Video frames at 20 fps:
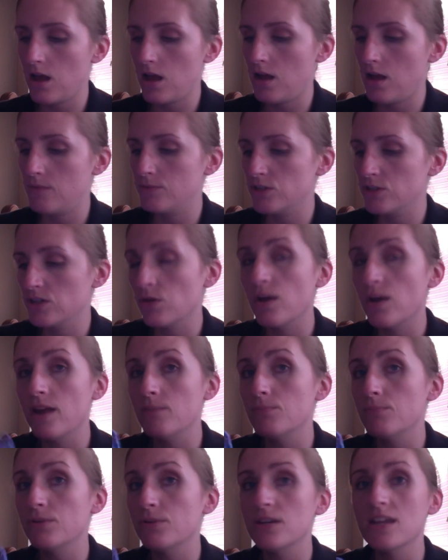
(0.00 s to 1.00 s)
just go
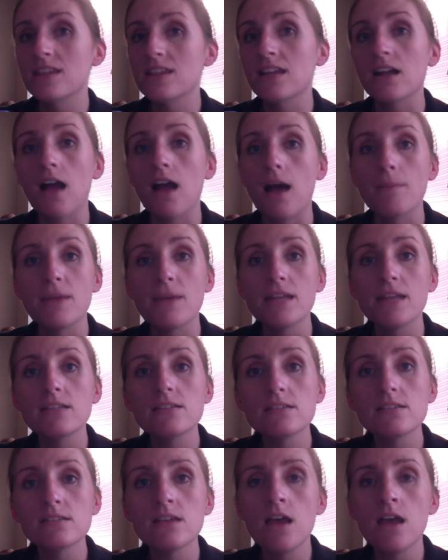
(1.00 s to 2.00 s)
ahead and put it in the
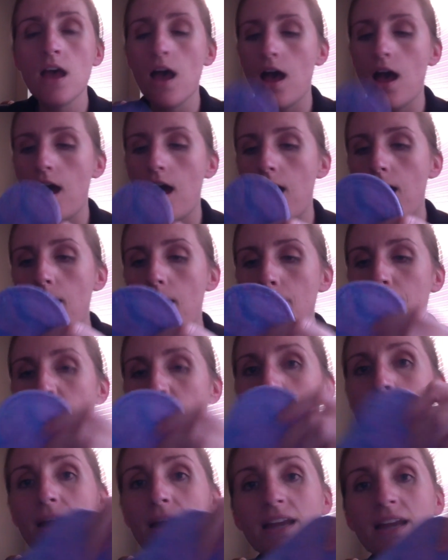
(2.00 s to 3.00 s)
comments.
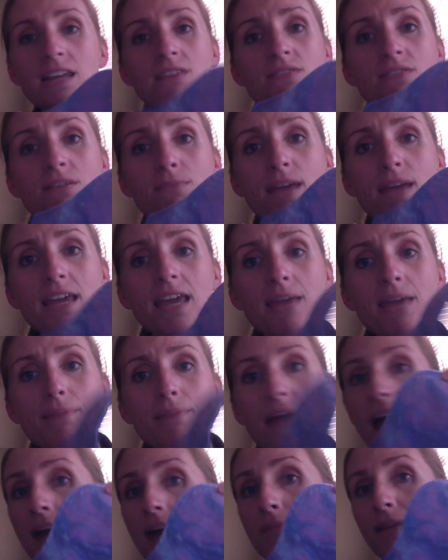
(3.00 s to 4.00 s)
I might even make a
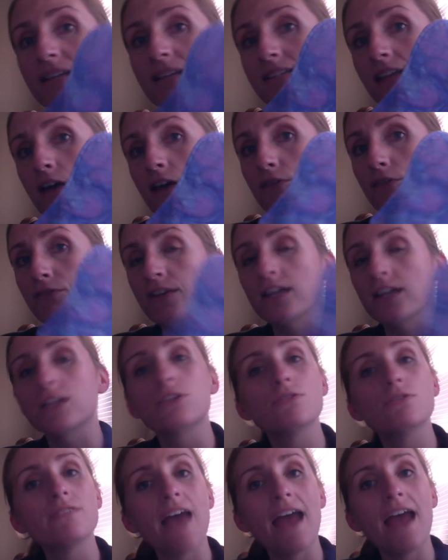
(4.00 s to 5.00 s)
pad myself and
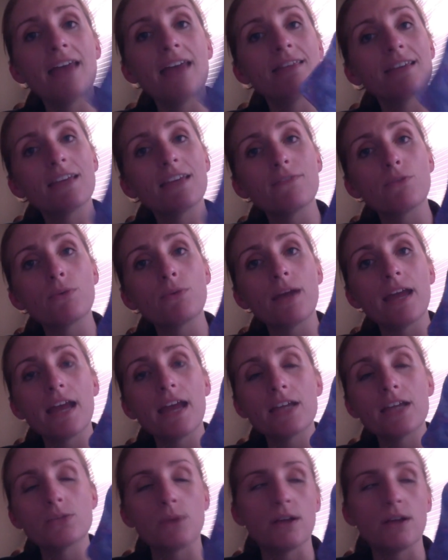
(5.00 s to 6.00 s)
include that in the giveaway
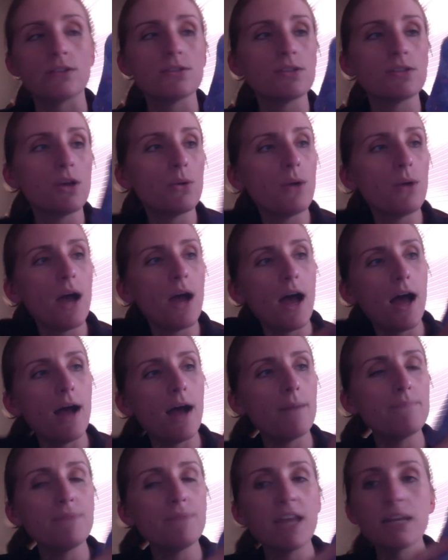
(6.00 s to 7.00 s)
as well. So
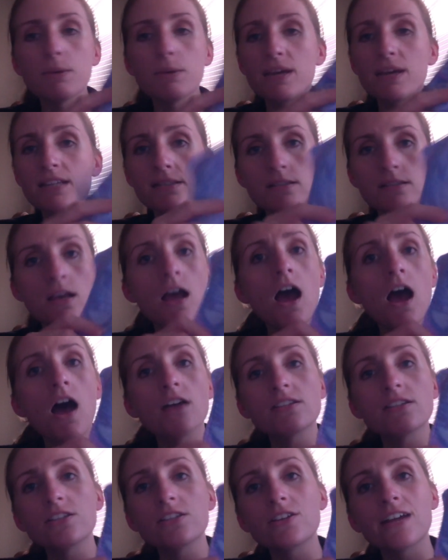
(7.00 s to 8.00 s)
anyways,
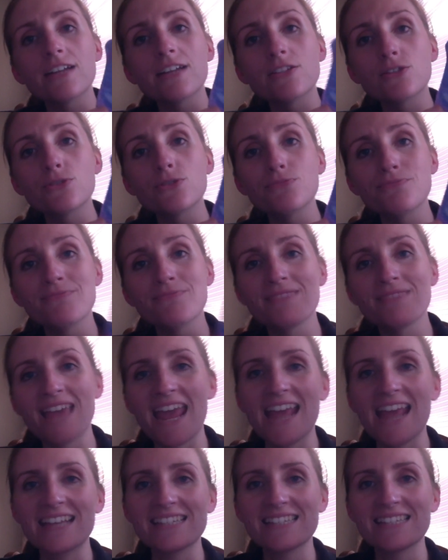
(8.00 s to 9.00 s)
I'll see you guys soon.
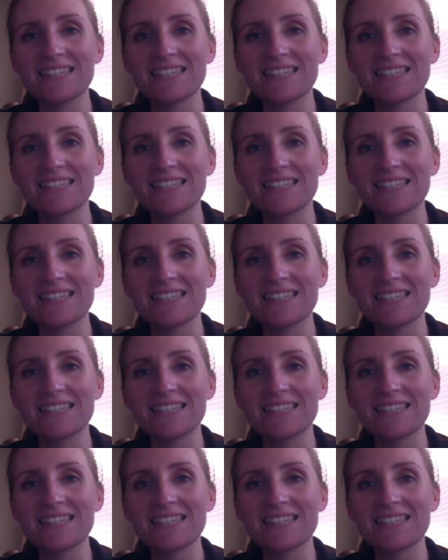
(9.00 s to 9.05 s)
Thanks.